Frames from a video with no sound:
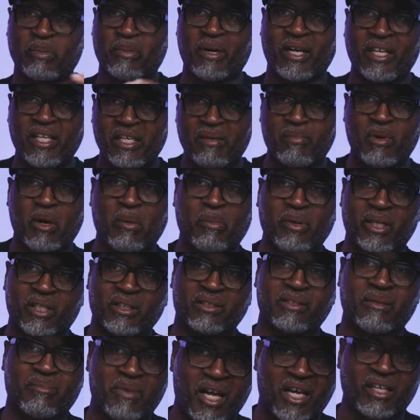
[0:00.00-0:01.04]
to my email
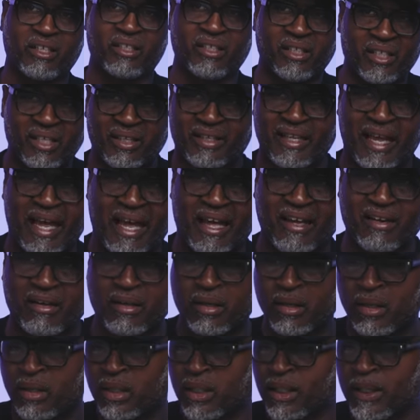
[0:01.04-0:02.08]
because I'm not good at
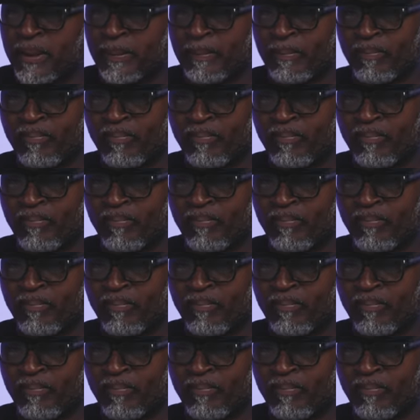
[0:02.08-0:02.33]
that. Yeah.